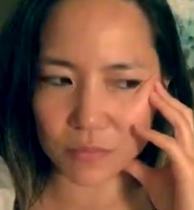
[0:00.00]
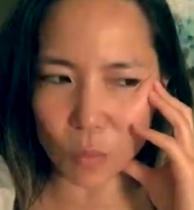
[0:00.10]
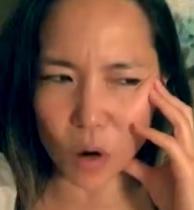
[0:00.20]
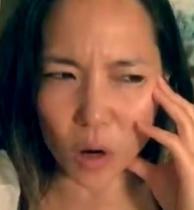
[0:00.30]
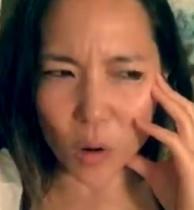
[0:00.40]

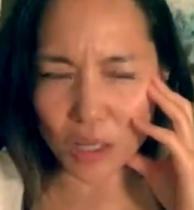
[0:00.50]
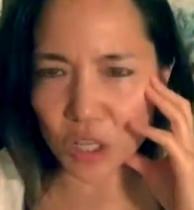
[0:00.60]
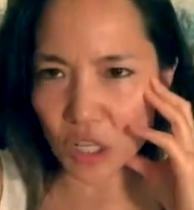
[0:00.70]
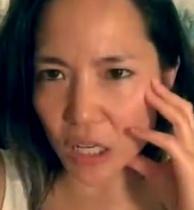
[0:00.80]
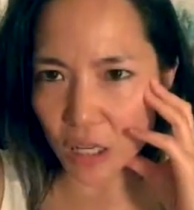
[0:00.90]
more
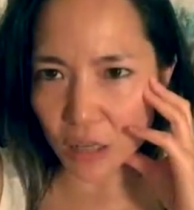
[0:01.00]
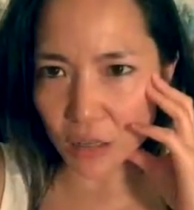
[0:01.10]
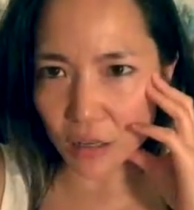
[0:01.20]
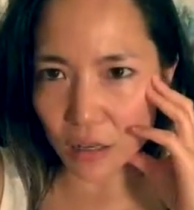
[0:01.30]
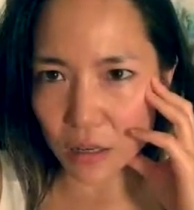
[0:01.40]

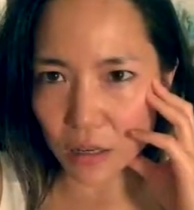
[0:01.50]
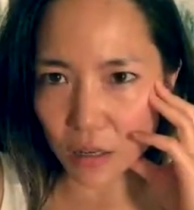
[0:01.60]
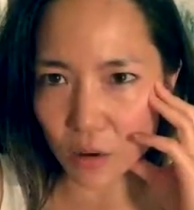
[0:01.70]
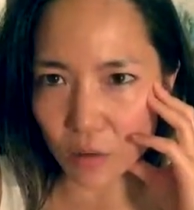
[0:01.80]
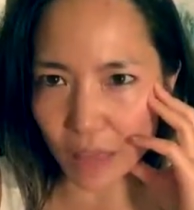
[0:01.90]
questioning.
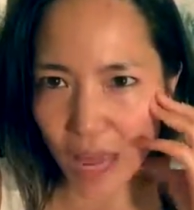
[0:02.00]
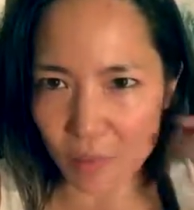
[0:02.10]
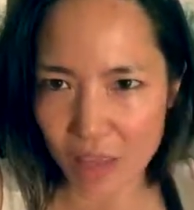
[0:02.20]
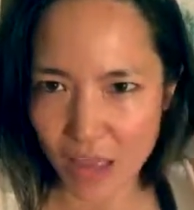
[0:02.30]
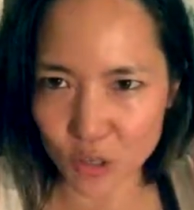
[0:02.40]
You know, like
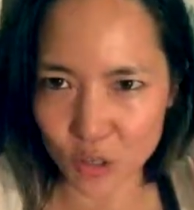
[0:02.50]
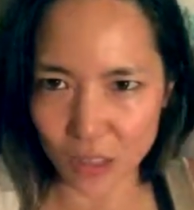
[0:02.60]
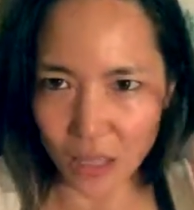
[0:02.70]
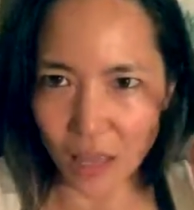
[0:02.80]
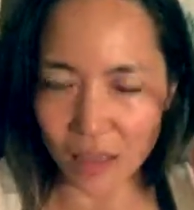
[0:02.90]
I'm
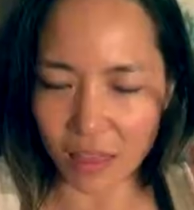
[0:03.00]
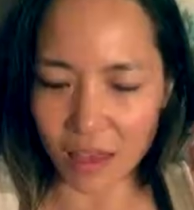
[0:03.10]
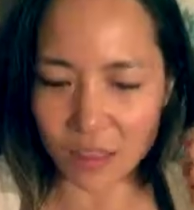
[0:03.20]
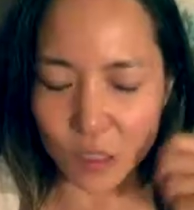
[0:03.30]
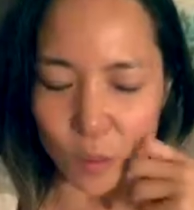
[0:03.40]
naturally like
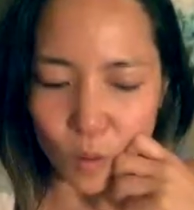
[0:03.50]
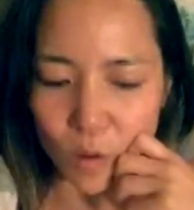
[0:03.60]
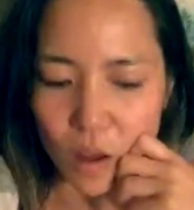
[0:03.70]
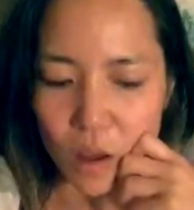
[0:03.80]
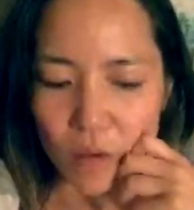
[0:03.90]
that.
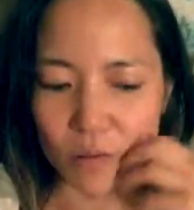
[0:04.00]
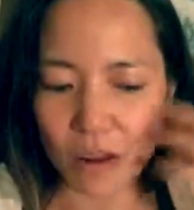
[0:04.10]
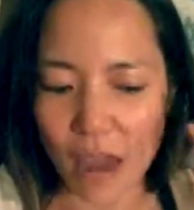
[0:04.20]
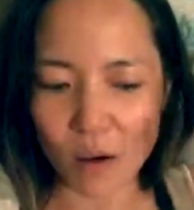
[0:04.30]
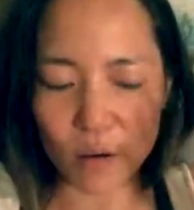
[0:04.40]
So
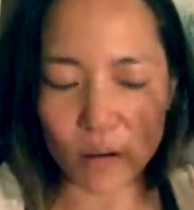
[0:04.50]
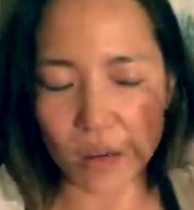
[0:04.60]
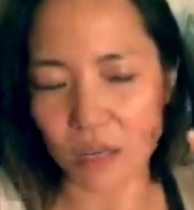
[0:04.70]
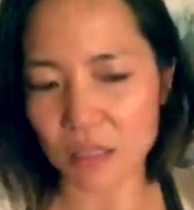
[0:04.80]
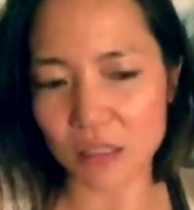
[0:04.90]
now
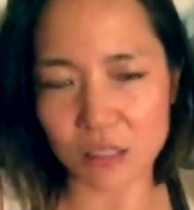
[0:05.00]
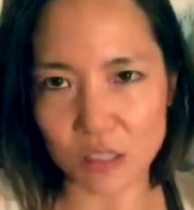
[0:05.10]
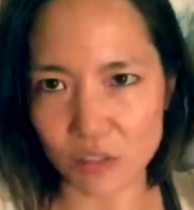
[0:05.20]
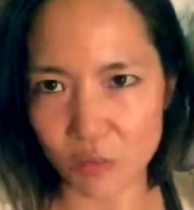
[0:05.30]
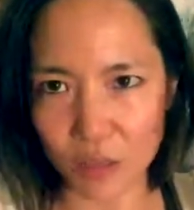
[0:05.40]
this
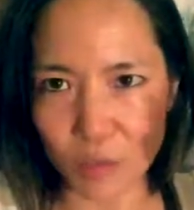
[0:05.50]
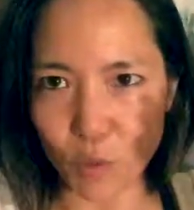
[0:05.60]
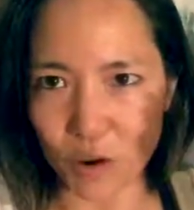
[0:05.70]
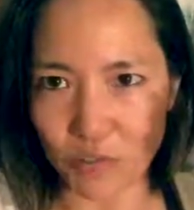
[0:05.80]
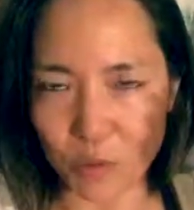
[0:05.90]
is really
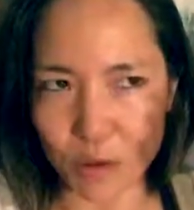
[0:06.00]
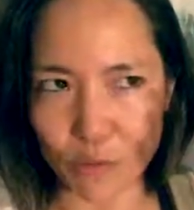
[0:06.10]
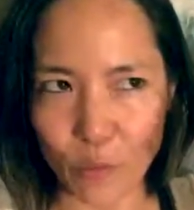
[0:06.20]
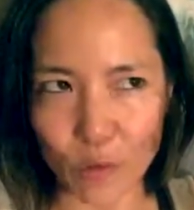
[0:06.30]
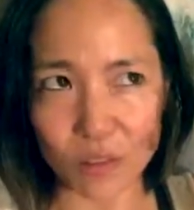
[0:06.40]
important for me to
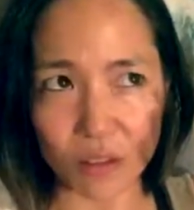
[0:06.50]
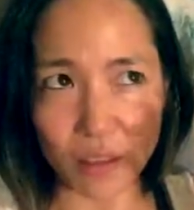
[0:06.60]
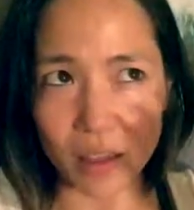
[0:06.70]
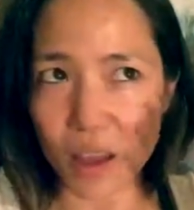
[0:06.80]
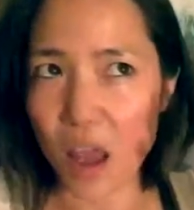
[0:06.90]
focus on
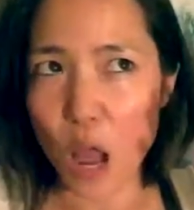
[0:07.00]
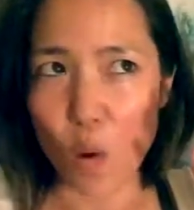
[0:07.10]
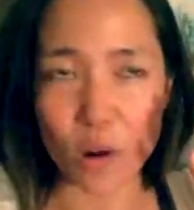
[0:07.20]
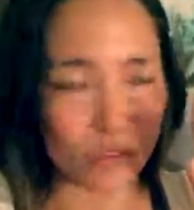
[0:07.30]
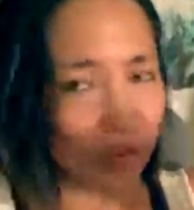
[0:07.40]
like
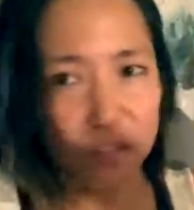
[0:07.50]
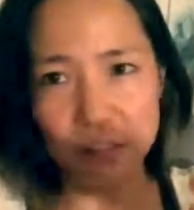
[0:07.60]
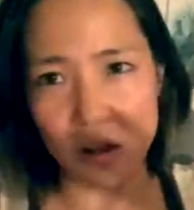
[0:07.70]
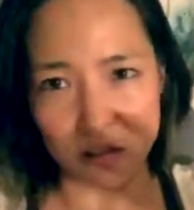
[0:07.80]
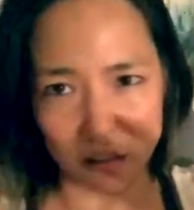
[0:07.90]
what feels
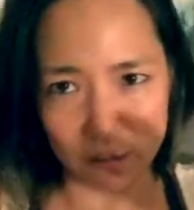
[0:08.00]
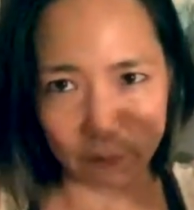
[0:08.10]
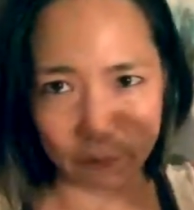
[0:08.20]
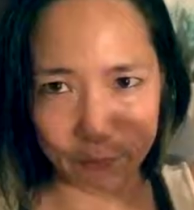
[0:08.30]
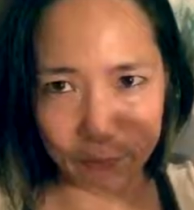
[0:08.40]

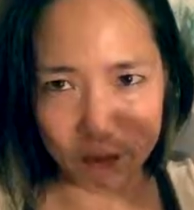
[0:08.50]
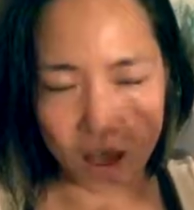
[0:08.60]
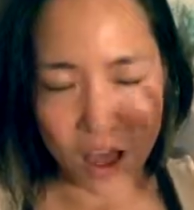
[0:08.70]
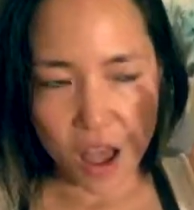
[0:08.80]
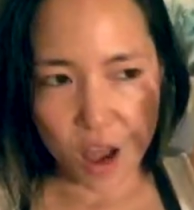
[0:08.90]
awesome,
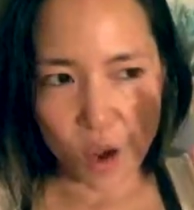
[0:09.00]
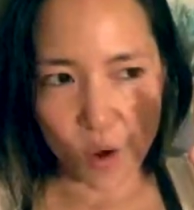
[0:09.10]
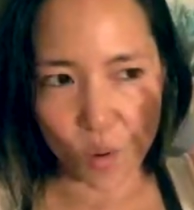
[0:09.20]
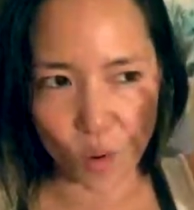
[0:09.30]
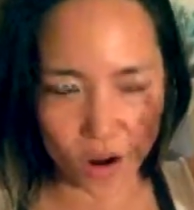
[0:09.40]

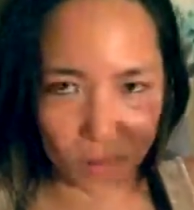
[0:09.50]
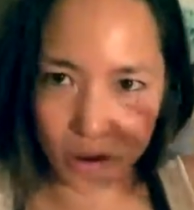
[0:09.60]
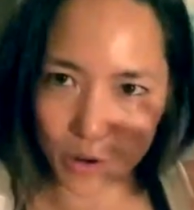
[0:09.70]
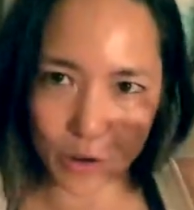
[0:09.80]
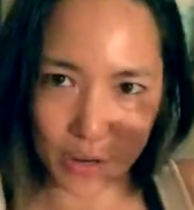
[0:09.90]
what I'm
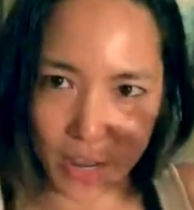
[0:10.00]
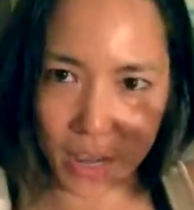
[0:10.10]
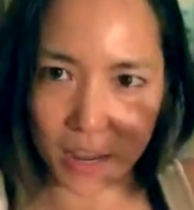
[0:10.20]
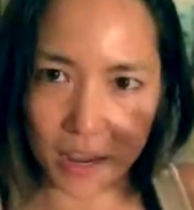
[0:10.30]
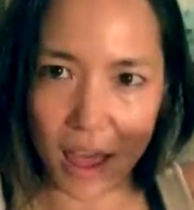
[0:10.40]
here to
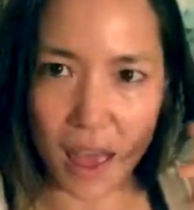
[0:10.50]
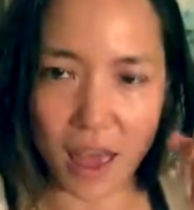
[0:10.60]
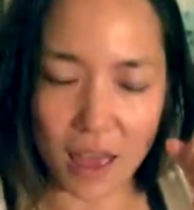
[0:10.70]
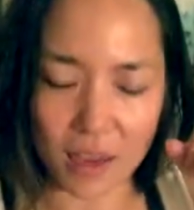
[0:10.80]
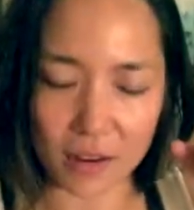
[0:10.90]
create,
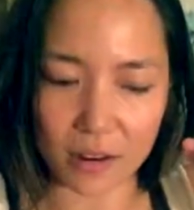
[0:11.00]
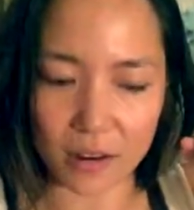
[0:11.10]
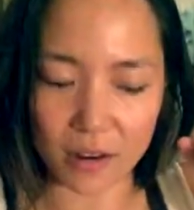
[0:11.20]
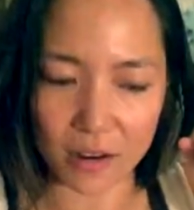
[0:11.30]
and